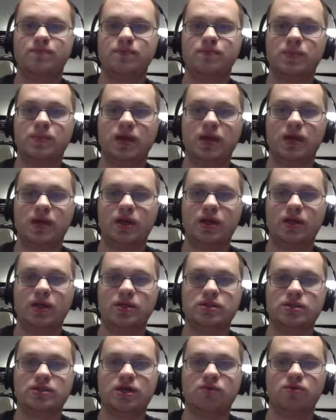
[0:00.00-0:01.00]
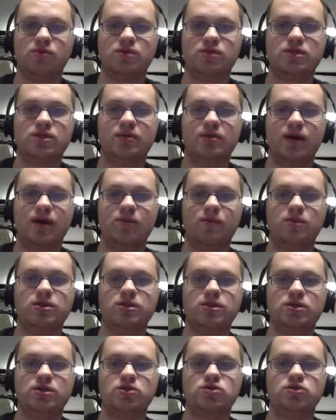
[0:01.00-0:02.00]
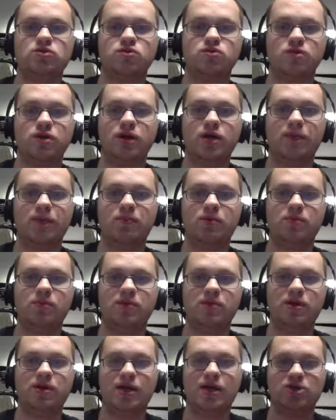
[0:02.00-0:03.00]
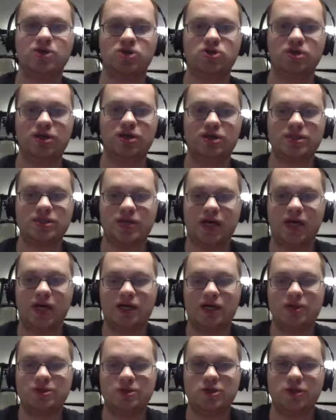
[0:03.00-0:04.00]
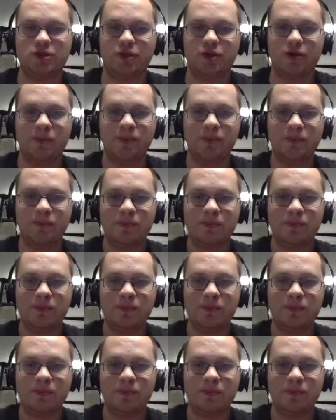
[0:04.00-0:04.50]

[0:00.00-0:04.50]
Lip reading: And Seth Ross said Edwin didn't screw it up. We'd be in extra innings tied at 0.